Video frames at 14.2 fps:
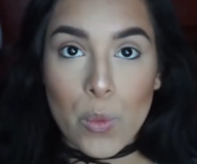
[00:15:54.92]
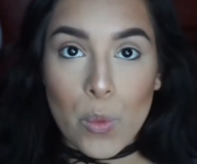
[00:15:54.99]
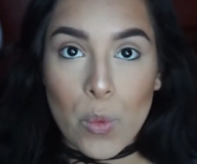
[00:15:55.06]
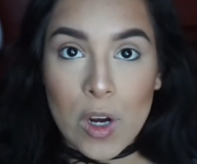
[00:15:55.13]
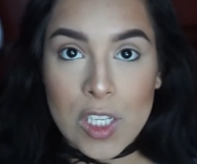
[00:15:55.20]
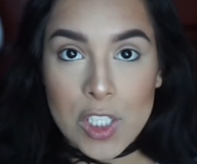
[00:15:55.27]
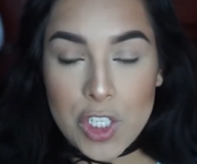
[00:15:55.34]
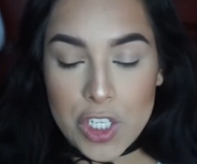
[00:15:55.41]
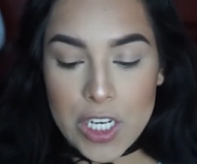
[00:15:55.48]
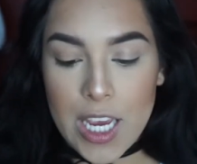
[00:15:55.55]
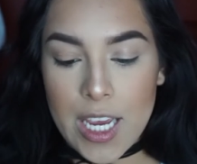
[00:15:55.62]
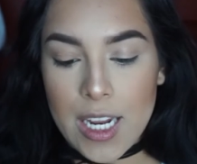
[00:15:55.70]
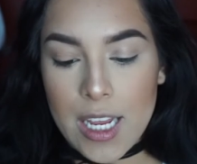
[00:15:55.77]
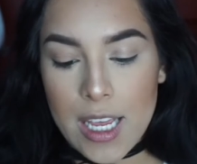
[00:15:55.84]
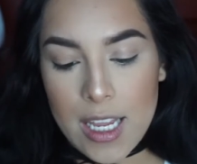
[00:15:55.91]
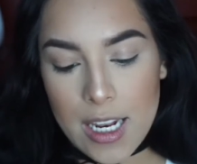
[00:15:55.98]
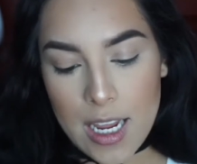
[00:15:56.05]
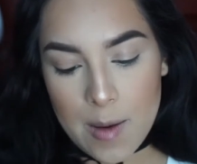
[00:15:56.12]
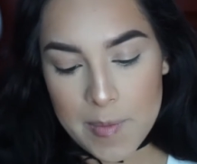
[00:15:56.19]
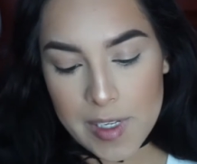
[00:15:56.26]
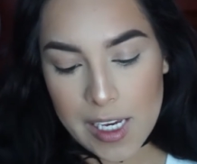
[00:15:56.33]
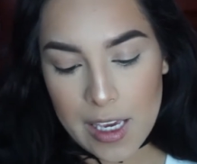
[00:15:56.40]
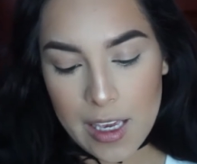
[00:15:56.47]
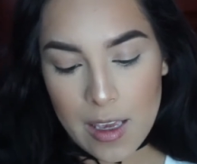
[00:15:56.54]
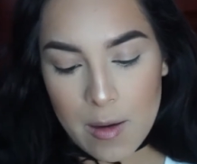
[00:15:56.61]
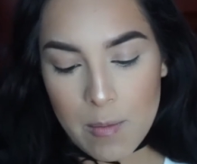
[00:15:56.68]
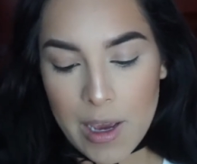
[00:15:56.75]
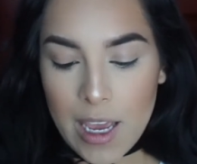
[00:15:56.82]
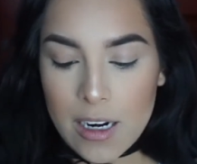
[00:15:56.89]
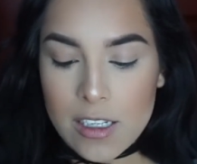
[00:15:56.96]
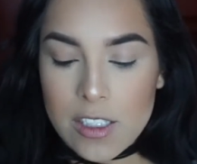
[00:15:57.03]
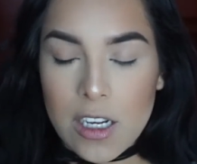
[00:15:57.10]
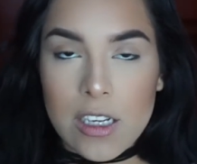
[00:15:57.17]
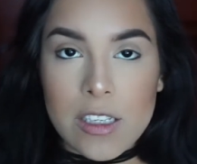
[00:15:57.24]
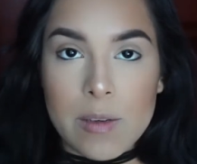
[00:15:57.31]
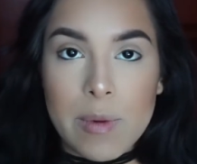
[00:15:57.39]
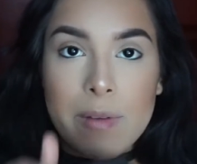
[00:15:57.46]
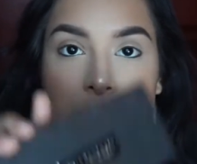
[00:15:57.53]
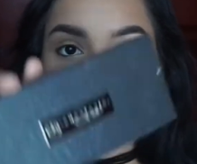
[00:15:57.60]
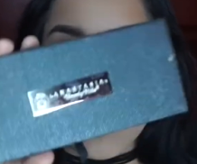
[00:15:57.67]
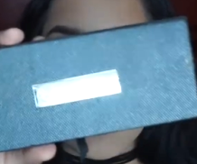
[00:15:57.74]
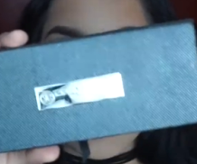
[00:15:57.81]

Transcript: 1 shade, and I'm taking my Anastasia Beverly